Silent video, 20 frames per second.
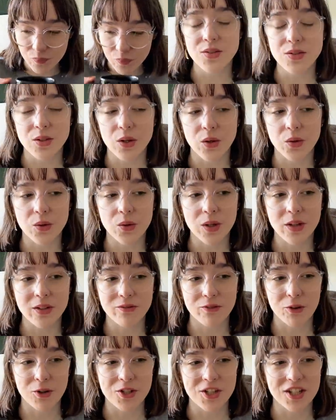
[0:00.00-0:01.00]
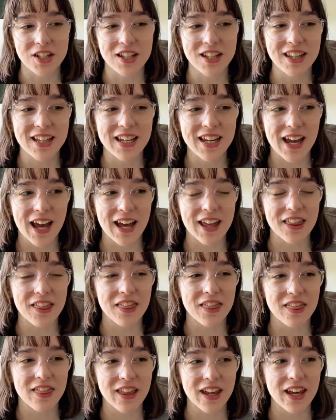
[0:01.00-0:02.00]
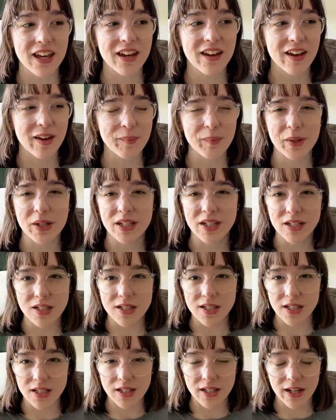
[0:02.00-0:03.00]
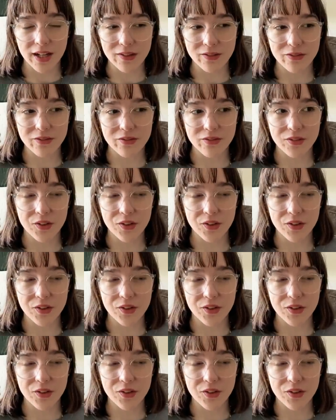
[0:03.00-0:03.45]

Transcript: So unfortunately, I think I'm gonna DNF